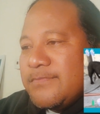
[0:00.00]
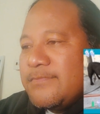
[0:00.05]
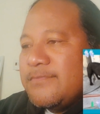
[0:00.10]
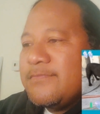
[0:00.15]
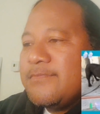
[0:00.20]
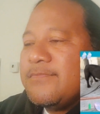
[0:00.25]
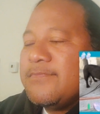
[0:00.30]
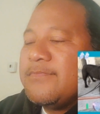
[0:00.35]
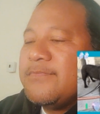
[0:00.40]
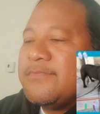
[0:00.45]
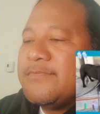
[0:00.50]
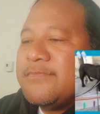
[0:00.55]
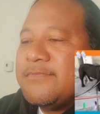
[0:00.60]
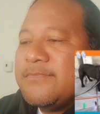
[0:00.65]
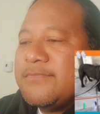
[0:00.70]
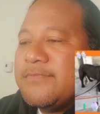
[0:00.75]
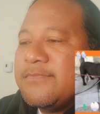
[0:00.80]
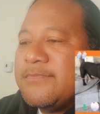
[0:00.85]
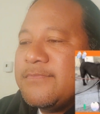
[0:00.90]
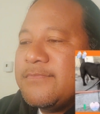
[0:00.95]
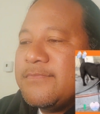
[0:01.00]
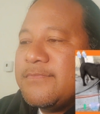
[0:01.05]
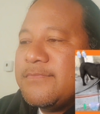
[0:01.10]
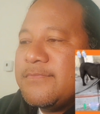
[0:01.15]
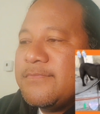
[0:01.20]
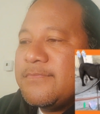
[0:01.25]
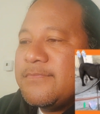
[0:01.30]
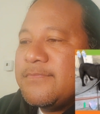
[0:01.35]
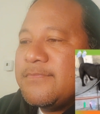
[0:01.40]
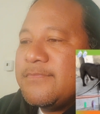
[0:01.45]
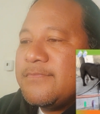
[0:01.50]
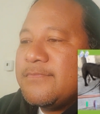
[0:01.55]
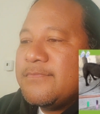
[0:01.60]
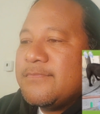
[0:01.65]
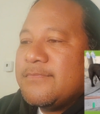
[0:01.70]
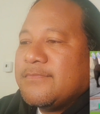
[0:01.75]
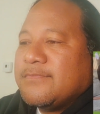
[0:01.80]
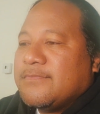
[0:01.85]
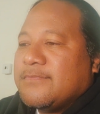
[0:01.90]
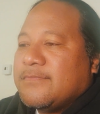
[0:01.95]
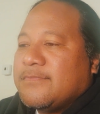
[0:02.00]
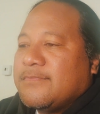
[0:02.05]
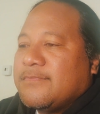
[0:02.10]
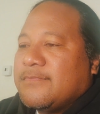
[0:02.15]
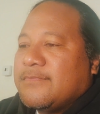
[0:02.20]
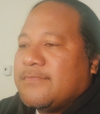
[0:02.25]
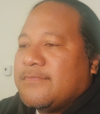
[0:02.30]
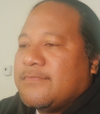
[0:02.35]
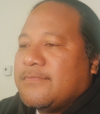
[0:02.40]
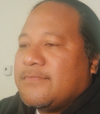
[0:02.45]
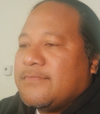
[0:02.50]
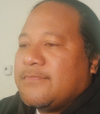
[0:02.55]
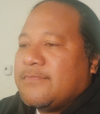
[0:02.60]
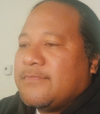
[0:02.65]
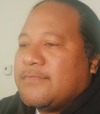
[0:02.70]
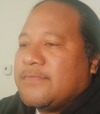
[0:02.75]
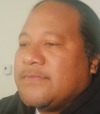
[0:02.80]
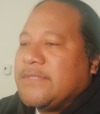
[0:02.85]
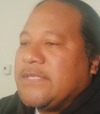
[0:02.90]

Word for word: and 2-year-old named Blue Sky.